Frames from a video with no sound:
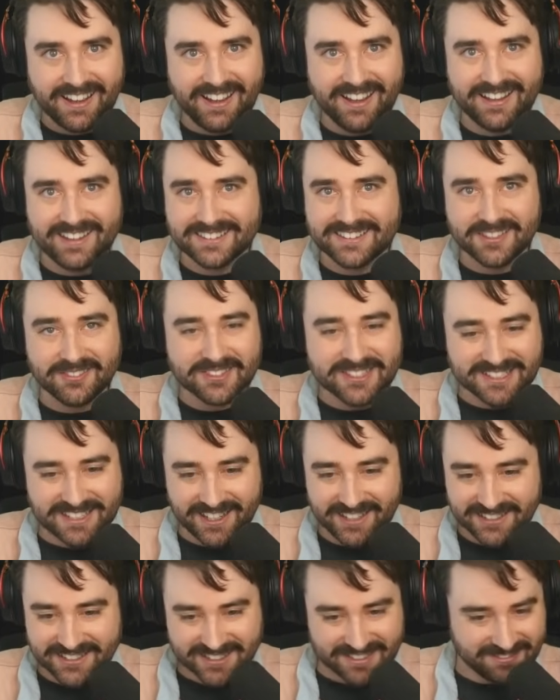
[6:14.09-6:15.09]
Tip
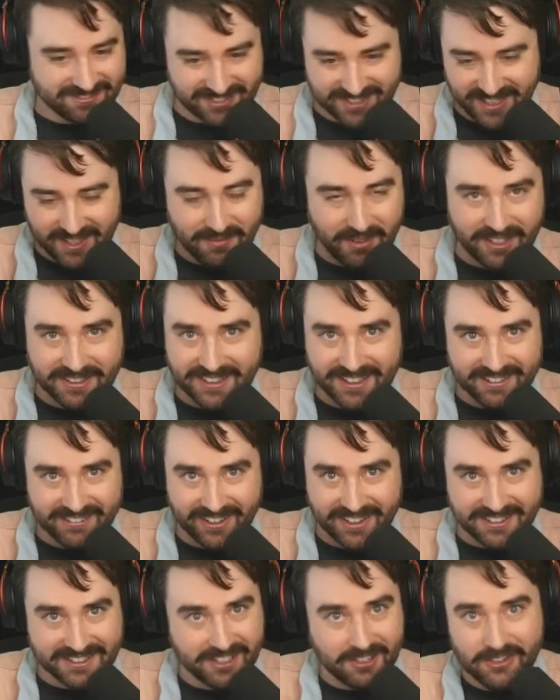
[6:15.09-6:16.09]
scales, same idea,
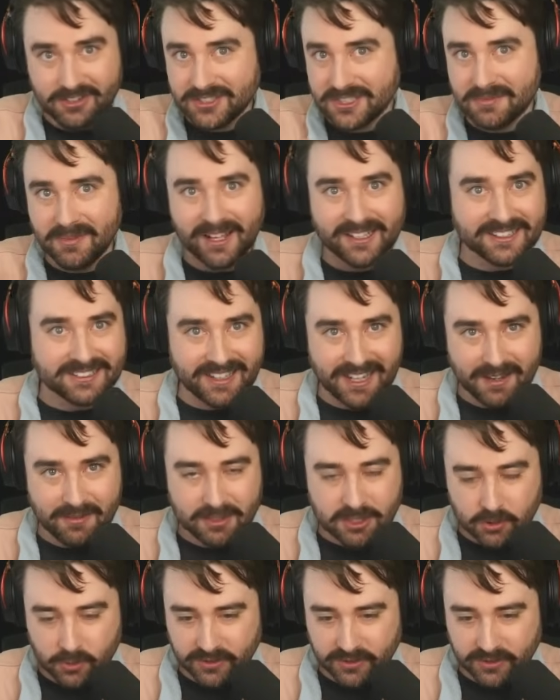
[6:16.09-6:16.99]
right? Huge amount of damage.